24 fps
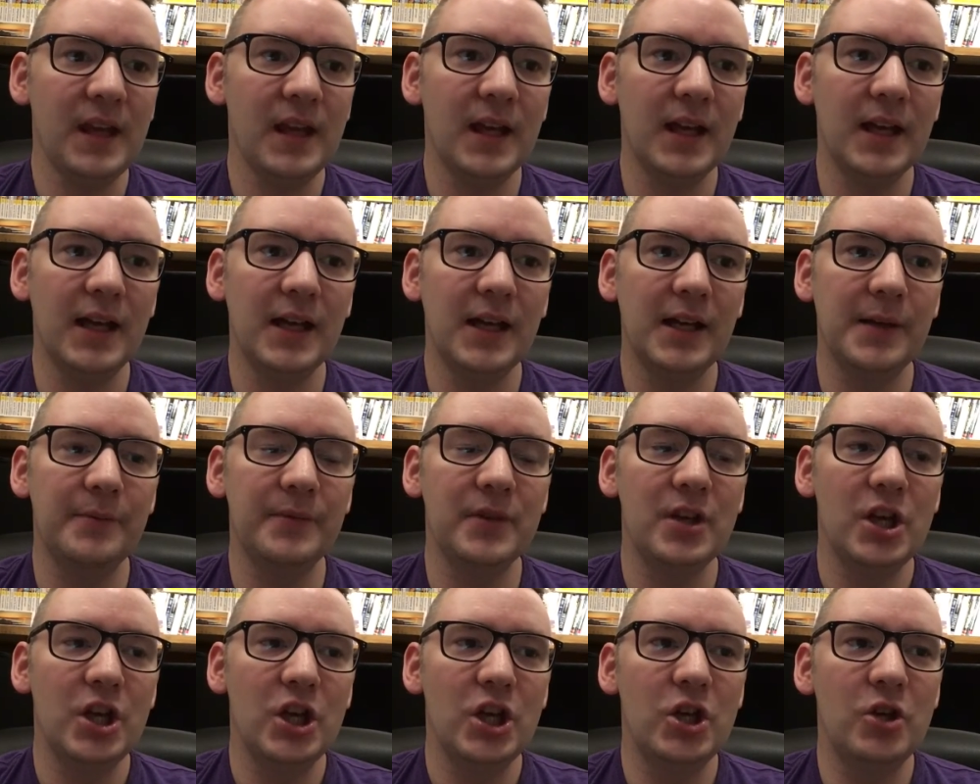
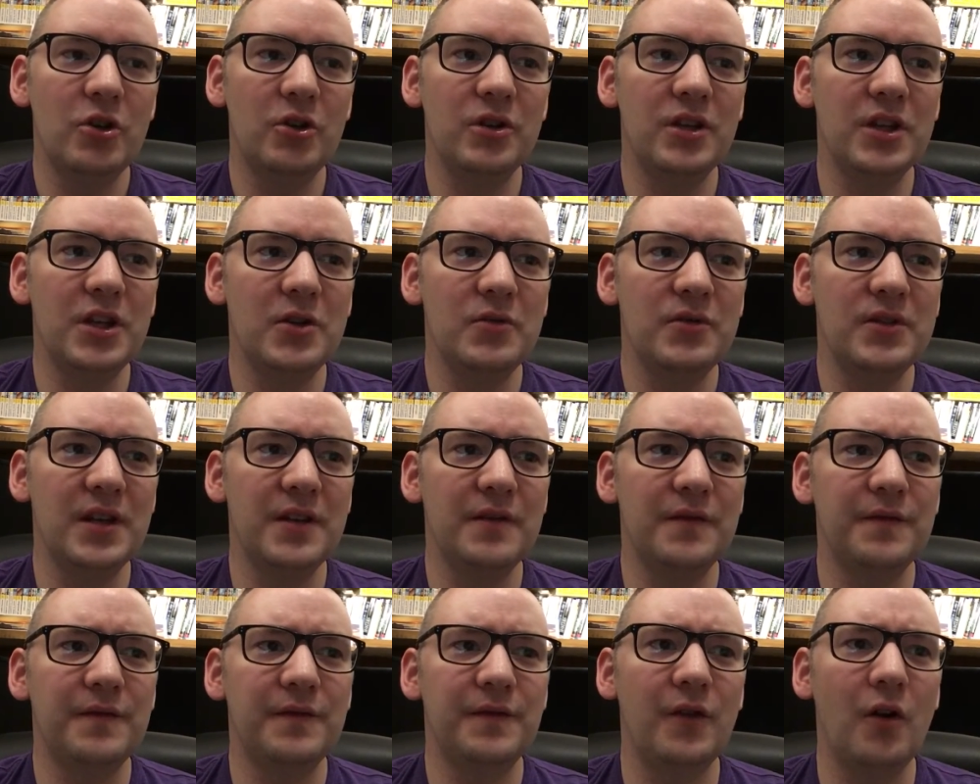You can use
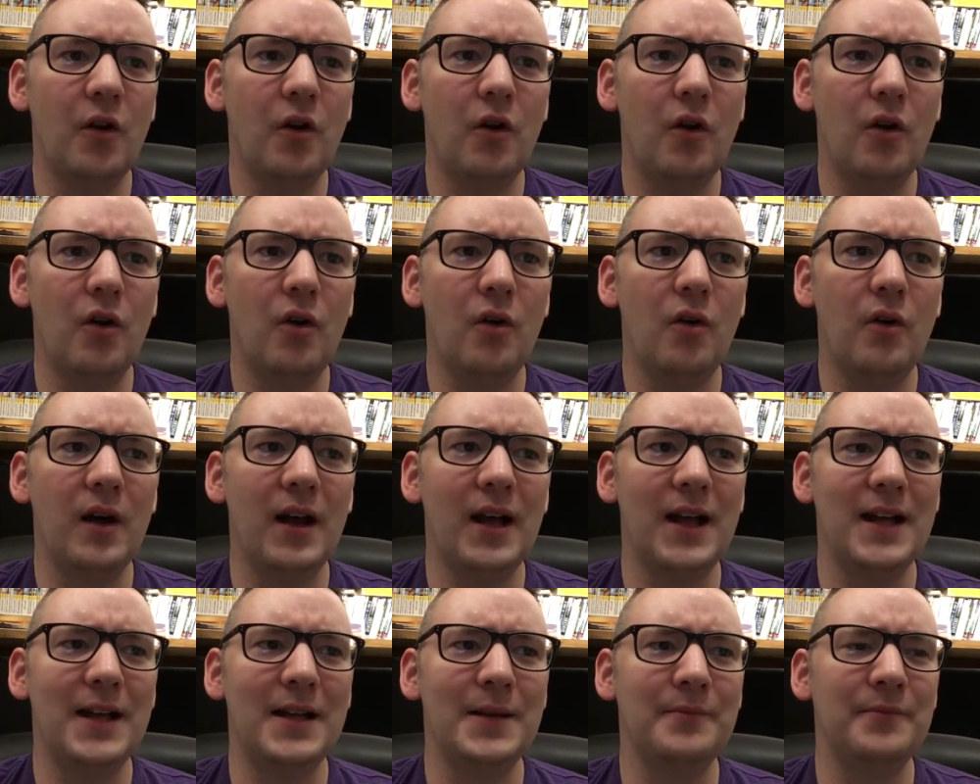it for
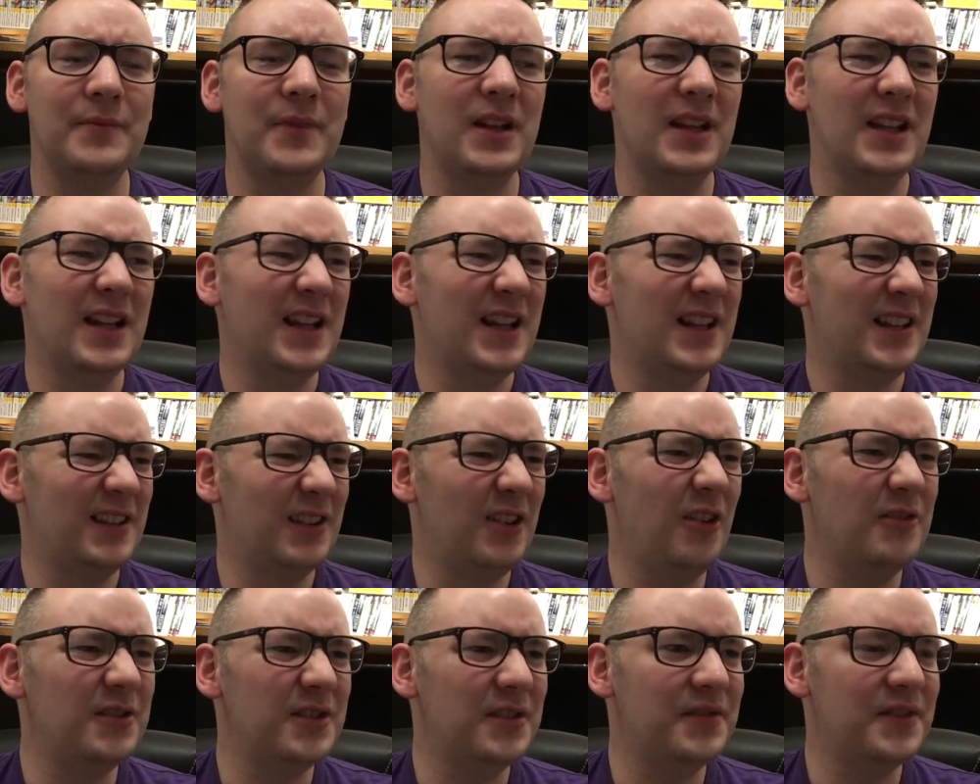
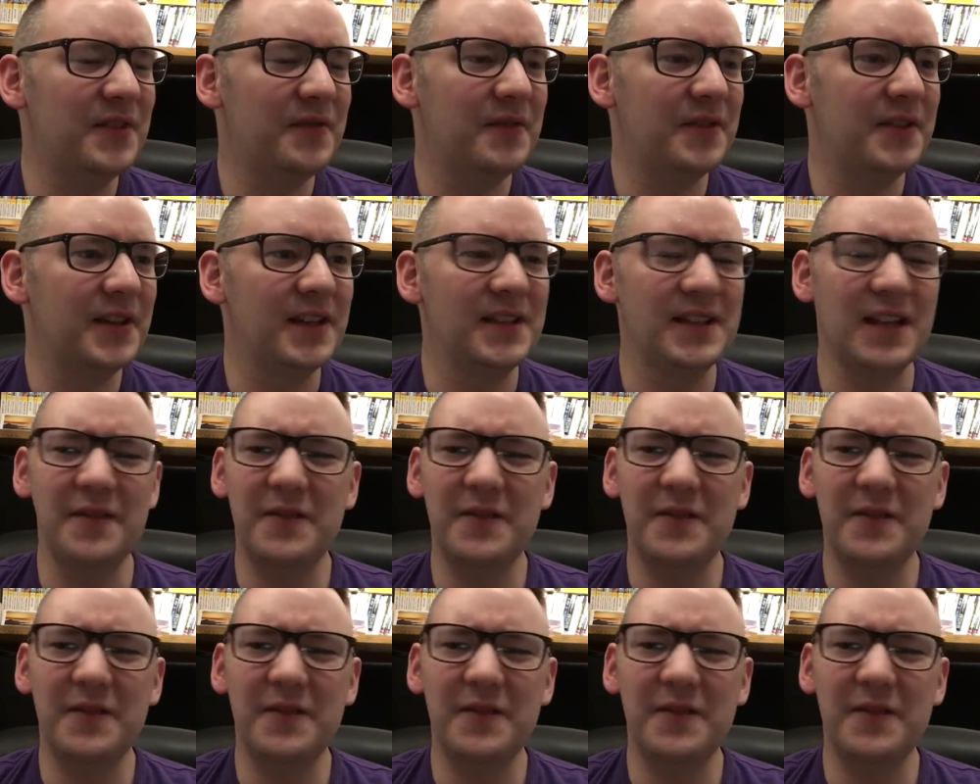lots of different things.